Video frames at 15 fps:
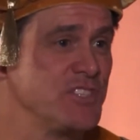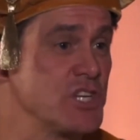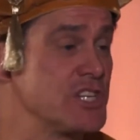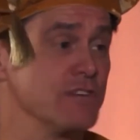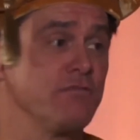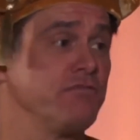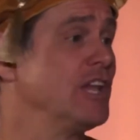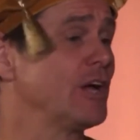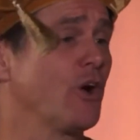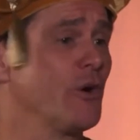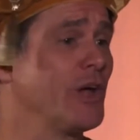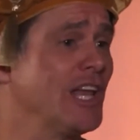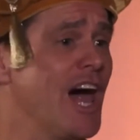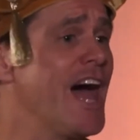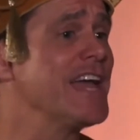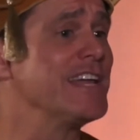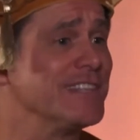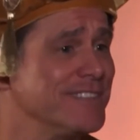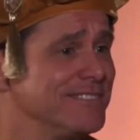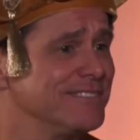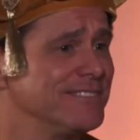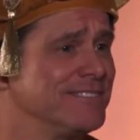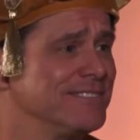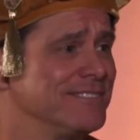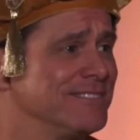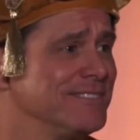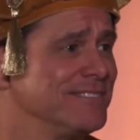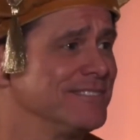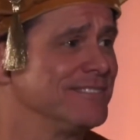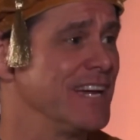Just a flickering light,
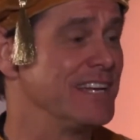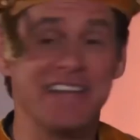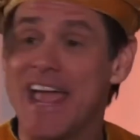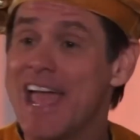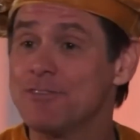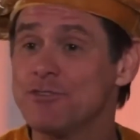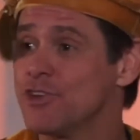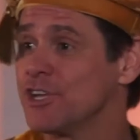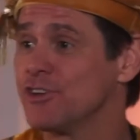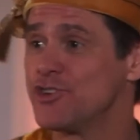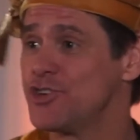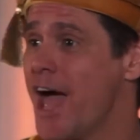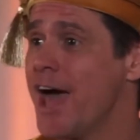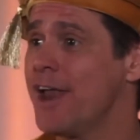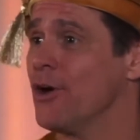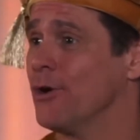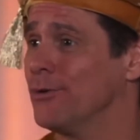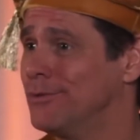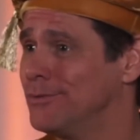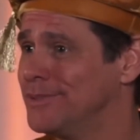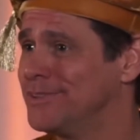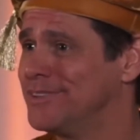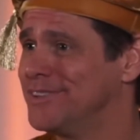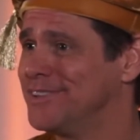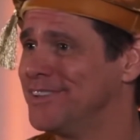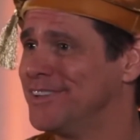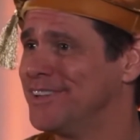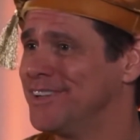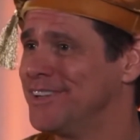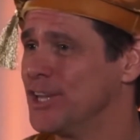a dancing shadow,
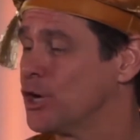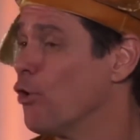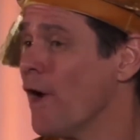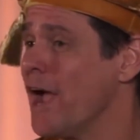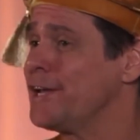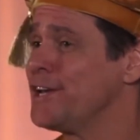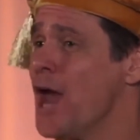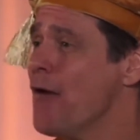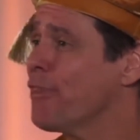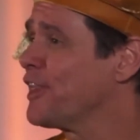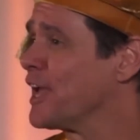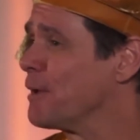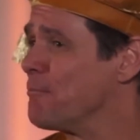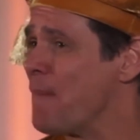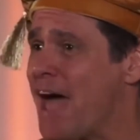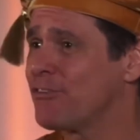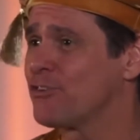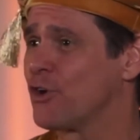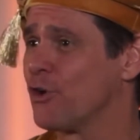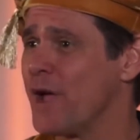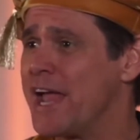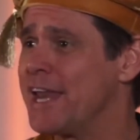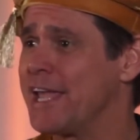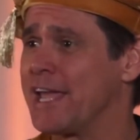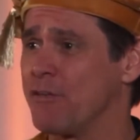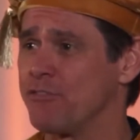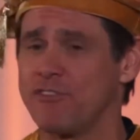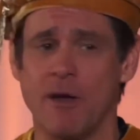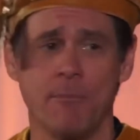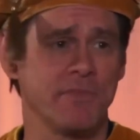the great nothing masquerading
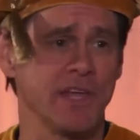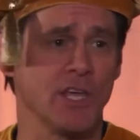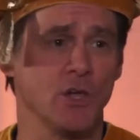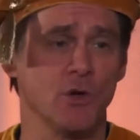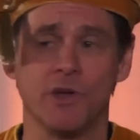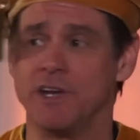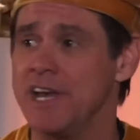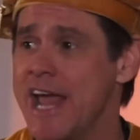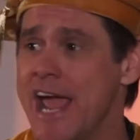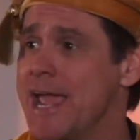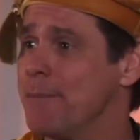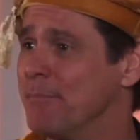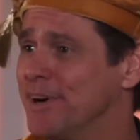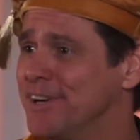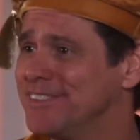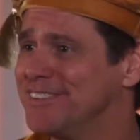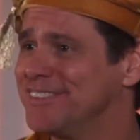as something you can name.